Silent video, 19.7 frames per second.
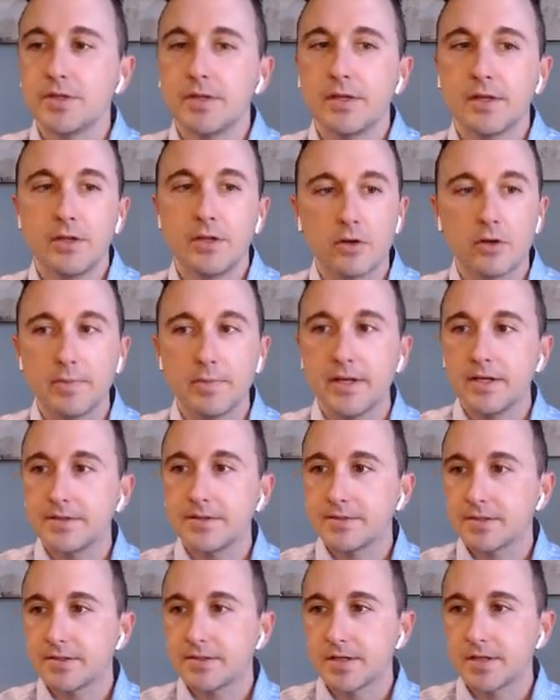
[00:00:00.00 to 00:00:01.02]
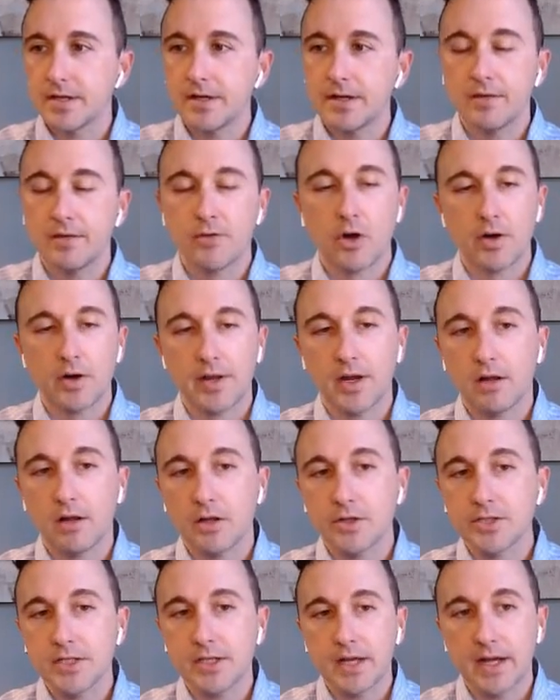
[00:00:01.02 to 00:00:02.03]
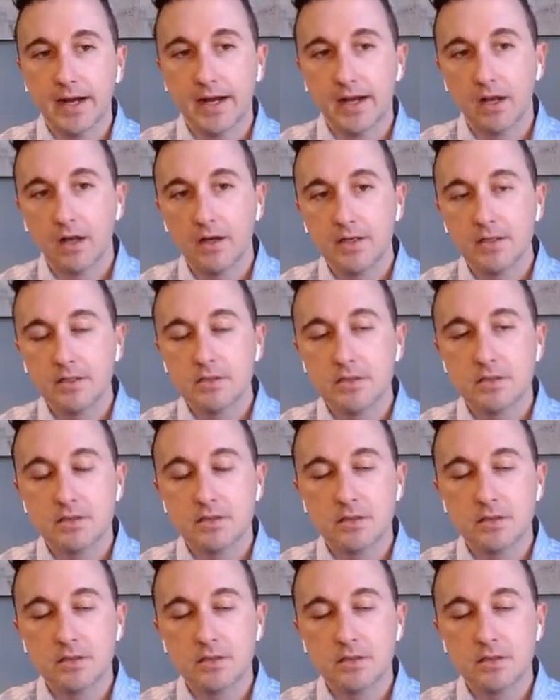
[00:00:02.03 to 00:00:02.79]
the European Society of Cardiology guidelines